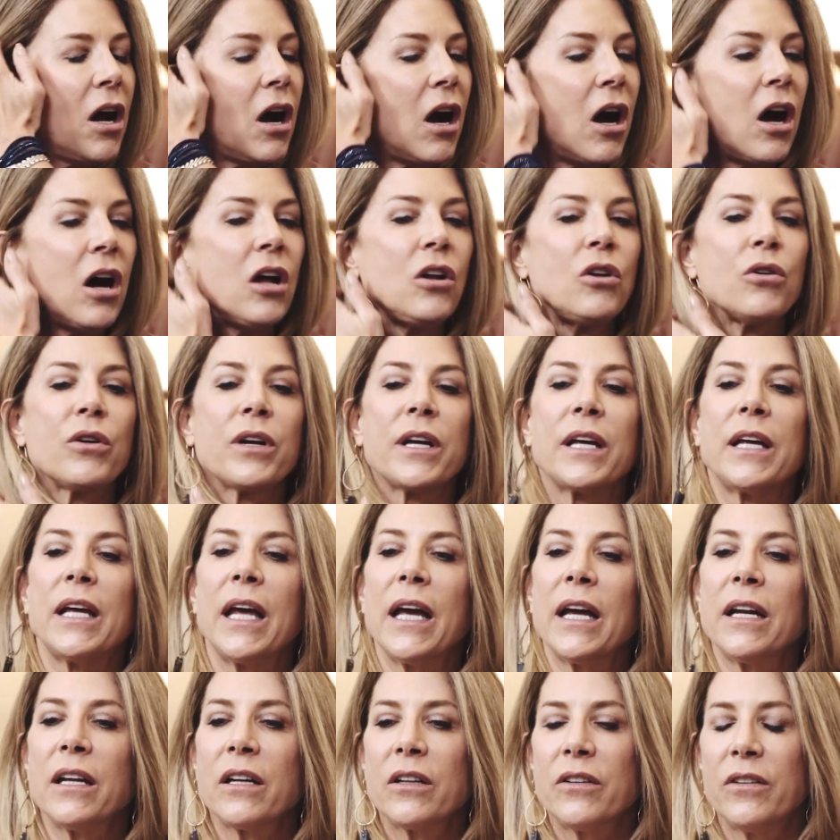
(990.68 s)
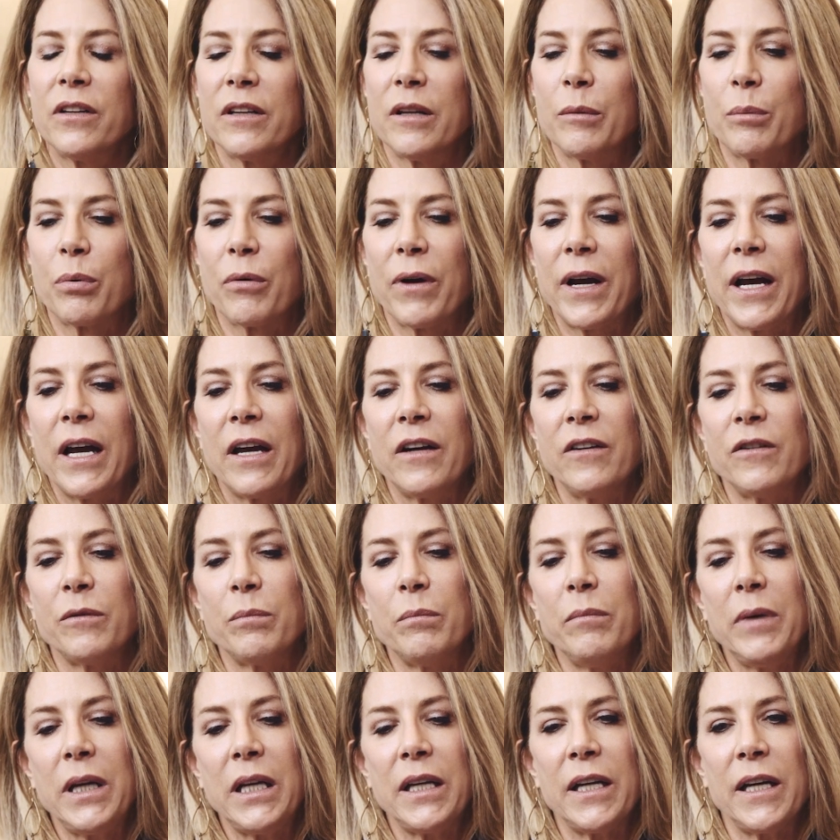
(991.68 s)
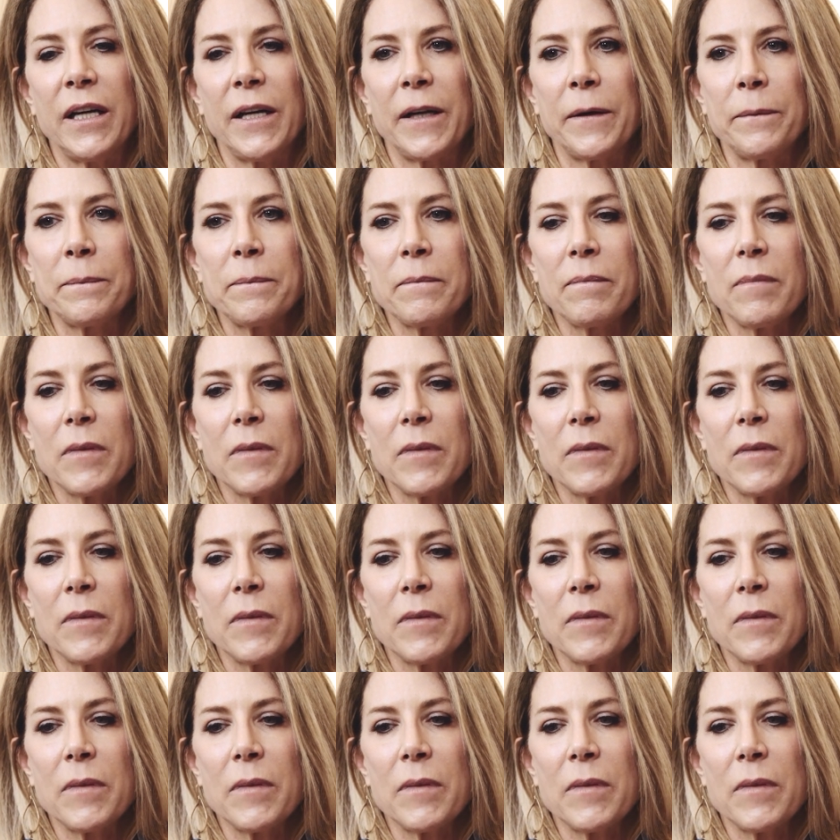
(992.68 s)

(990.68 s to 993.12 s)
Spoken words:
all organic to the brand, meaning